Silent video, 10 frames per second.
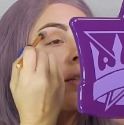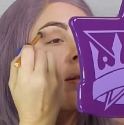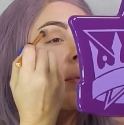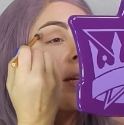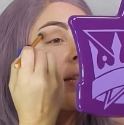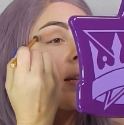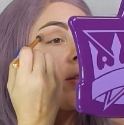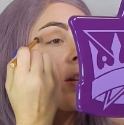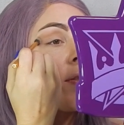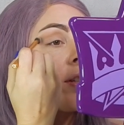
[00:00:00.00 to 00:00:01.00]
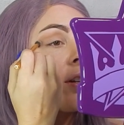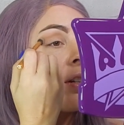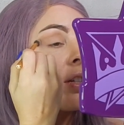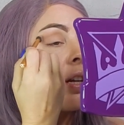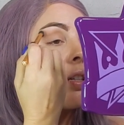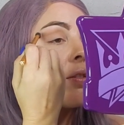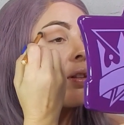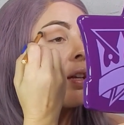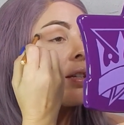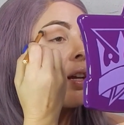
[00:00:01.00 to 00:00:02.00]
it's a Jeffree Star shade, so
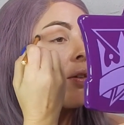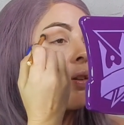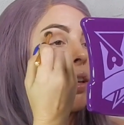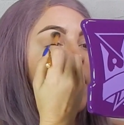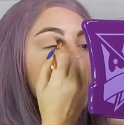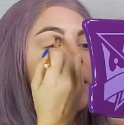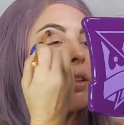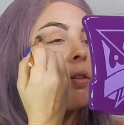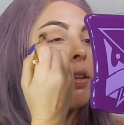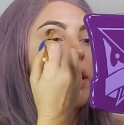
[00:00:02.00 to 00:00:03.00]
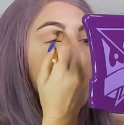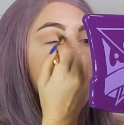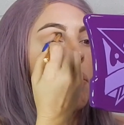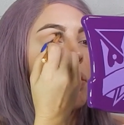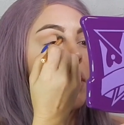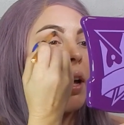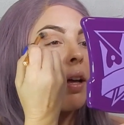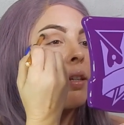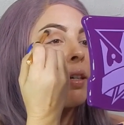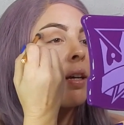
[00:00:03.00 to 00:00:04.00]
it lays down really nice. You don't need a whole
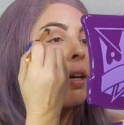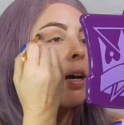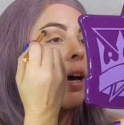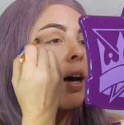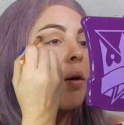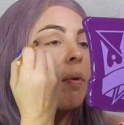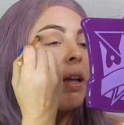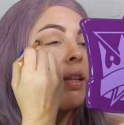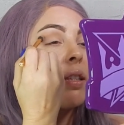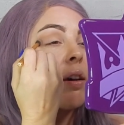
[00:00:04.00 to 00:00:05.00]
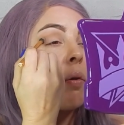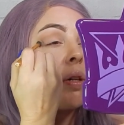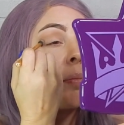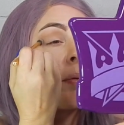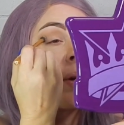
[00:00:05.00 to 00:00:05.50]
lot. And that's always my